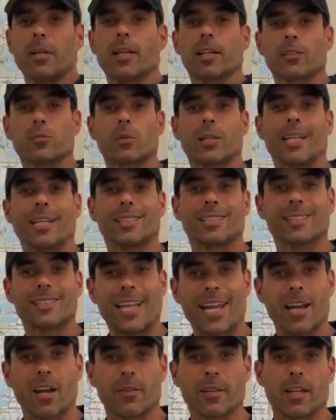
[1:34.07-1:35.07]
because we can
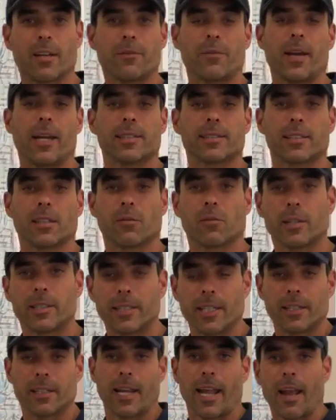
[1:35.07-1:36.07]
stay on the offensive. We
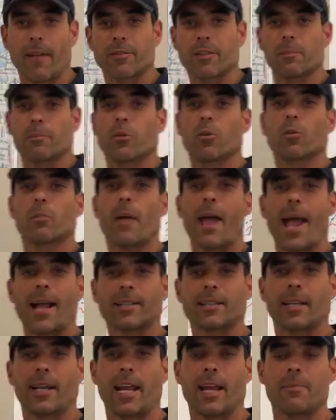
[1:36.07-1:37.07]
didn't have to pull
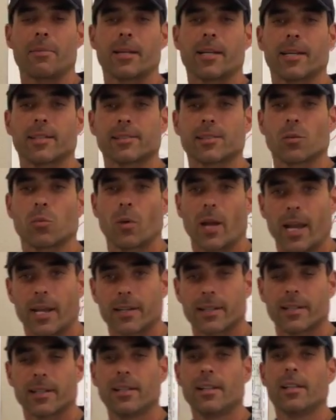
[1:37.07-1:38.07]
back today because the
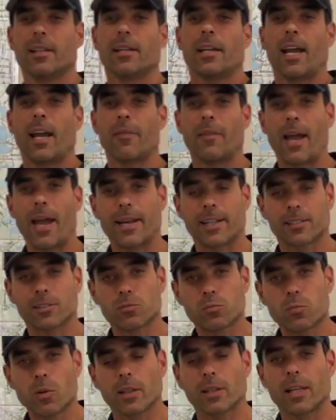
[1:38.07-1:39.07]
wind, and that is
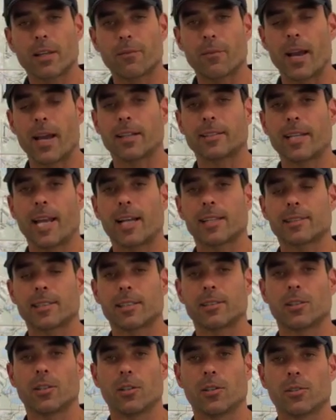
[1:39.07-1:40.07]
really
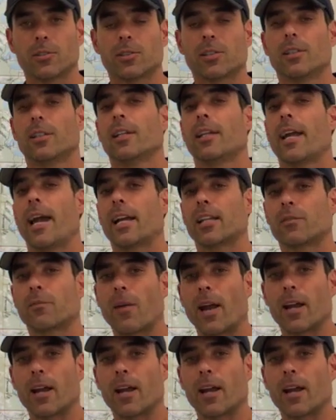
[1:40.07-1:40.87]
fantastic news. As